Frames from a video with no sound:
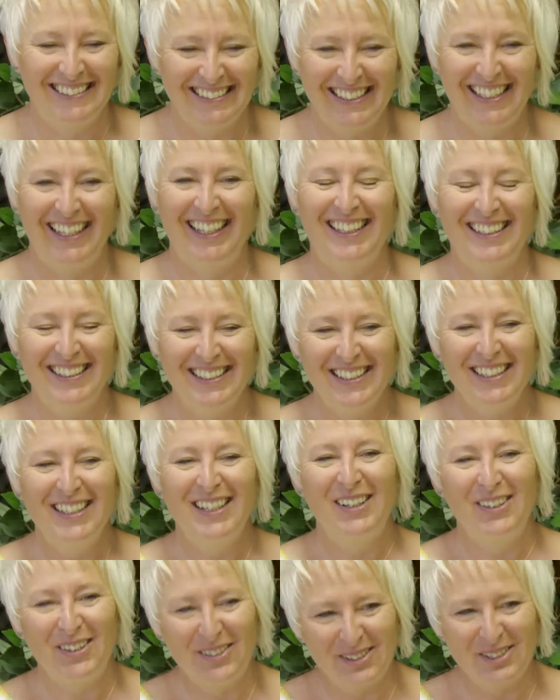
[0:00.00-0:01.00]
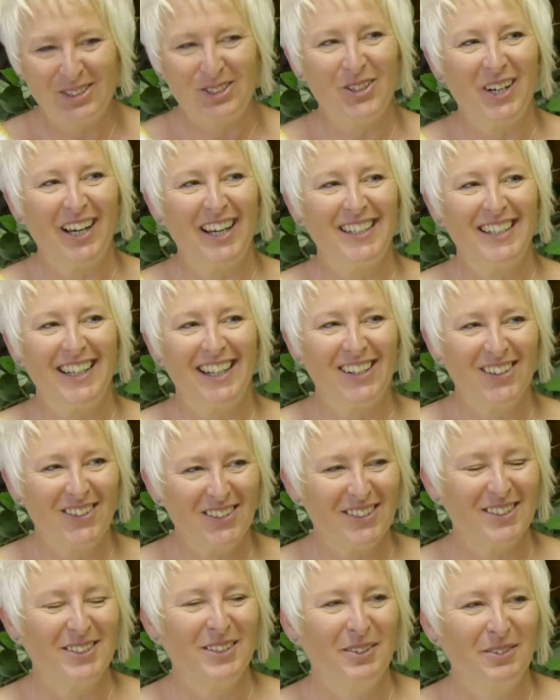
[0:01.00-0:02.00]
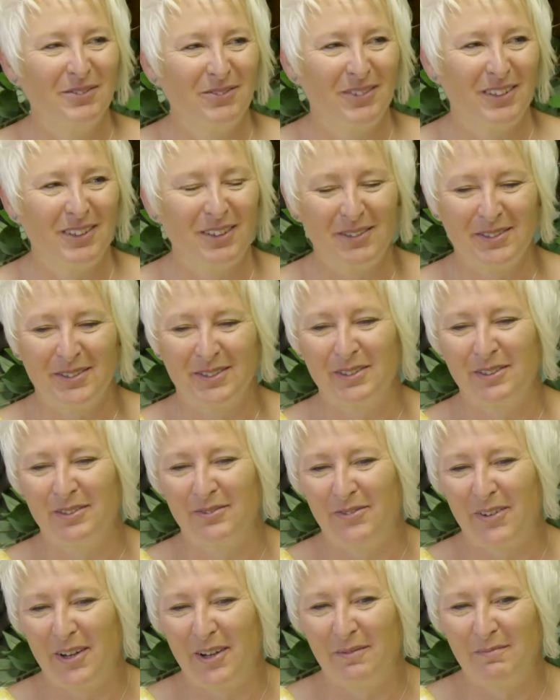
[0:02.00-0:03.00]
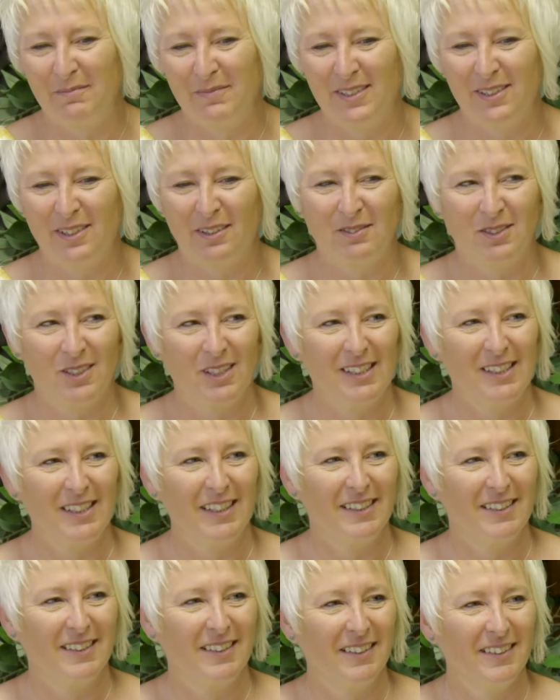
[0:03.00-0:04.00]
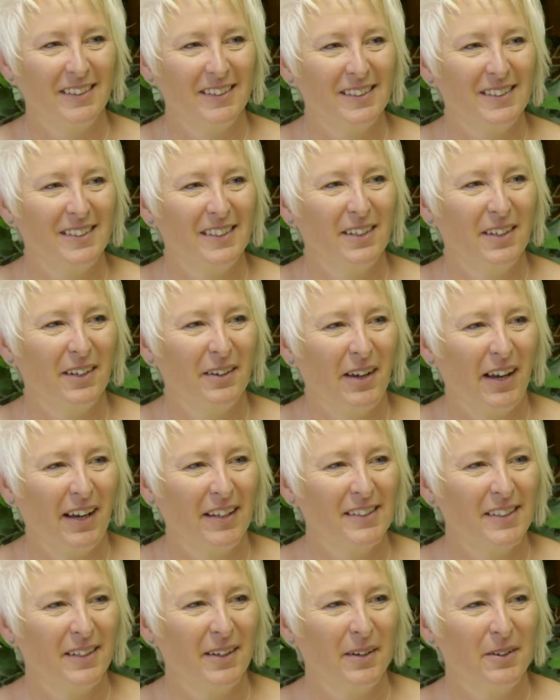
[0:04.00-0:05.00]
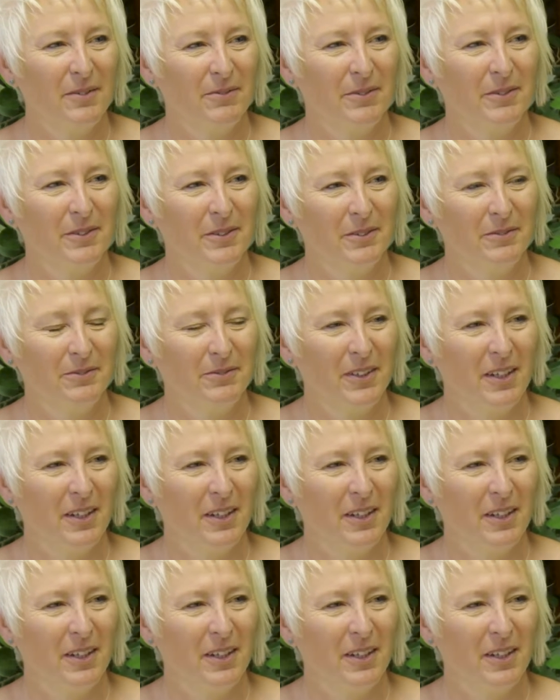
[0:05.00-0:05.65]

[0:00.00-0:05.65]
Yeah. Lots of training, lots of socially distanced, handing over of